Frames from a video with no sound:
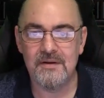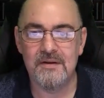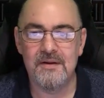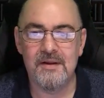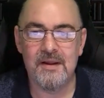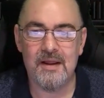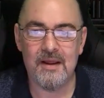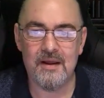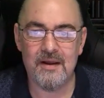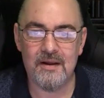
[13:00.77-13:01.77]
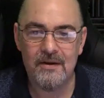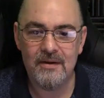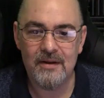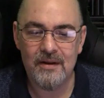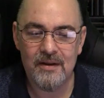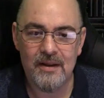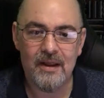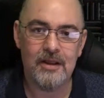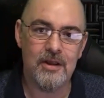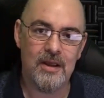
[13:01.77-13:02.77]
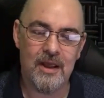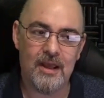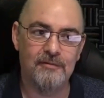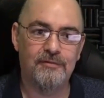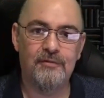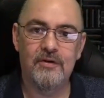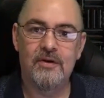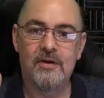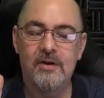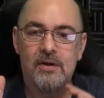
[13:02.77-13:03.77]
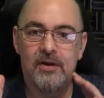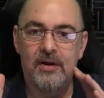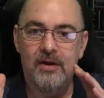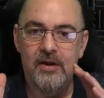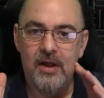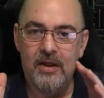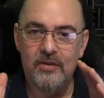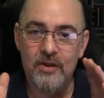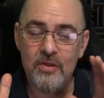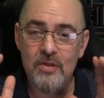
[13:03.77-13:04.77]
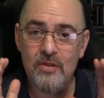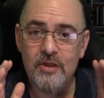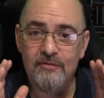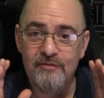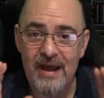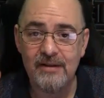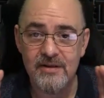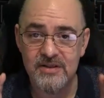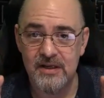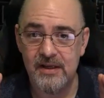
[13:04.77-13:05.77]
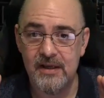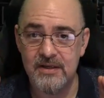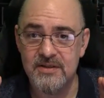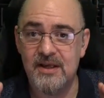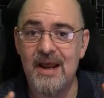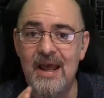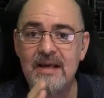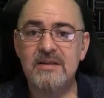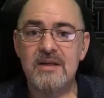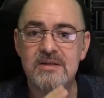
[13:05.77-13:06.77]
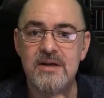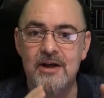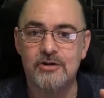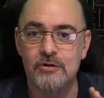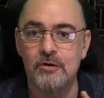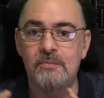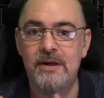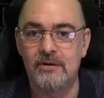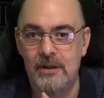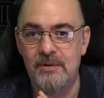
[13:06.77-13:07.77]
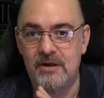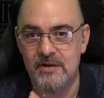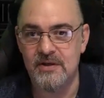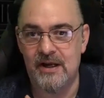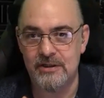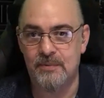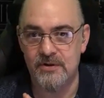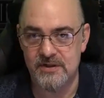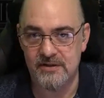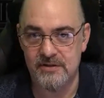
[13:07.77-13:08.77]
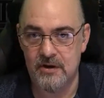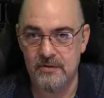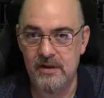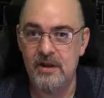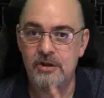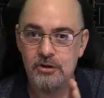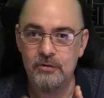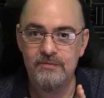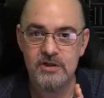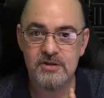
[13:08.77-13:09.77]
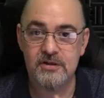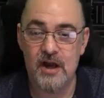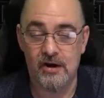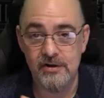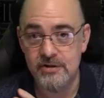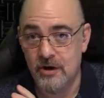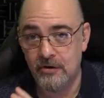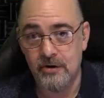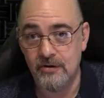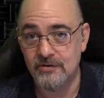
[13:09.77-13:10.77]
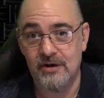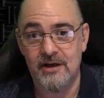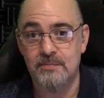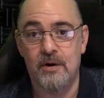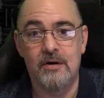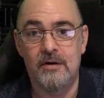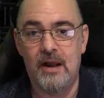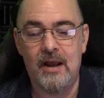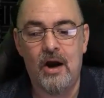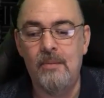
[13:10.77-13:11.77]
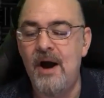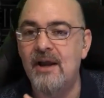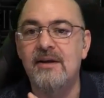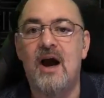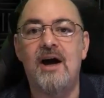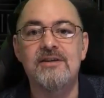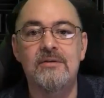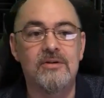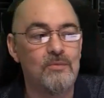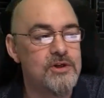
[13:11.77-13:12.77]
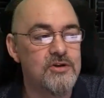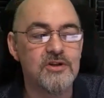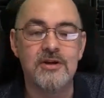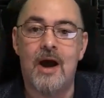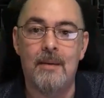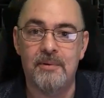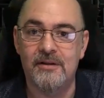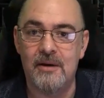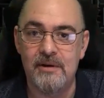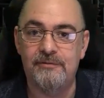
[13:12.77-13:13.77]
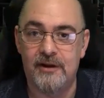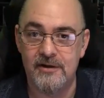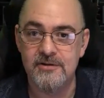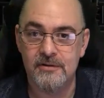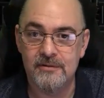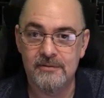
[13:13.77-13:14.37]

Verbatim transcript: Okay. If Go ahead. Th- the fallacy is that X is not true merely because an expert says so. You've just acknowledged Kurt Gödel's oh, an expert. I agree ex- with that. Oh my God, would you stop and let me finish?